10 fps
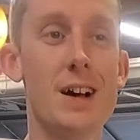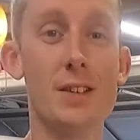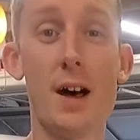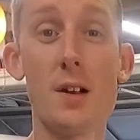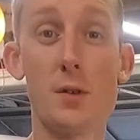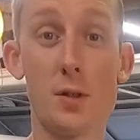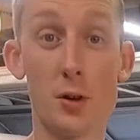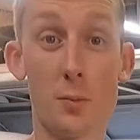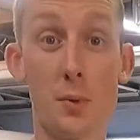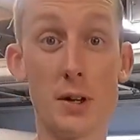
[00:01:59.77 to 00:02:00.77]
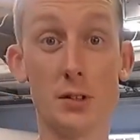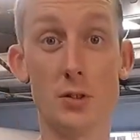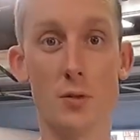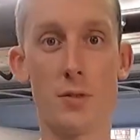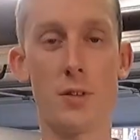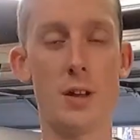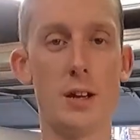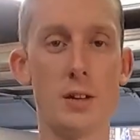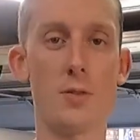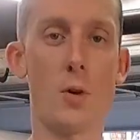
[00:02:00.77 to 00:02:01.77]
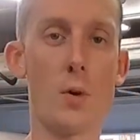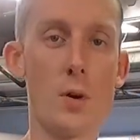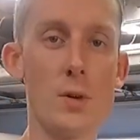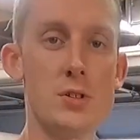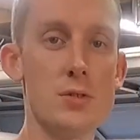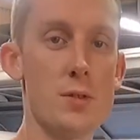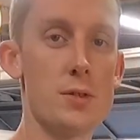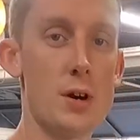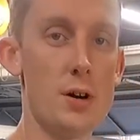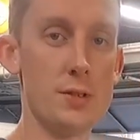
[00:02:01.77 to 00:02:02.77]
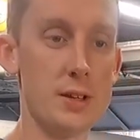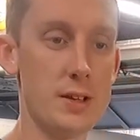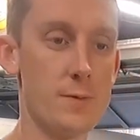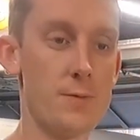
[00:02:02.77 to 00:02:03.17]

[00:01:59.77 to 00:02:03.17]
a lot of it is still pretty loose. And so when I went to install the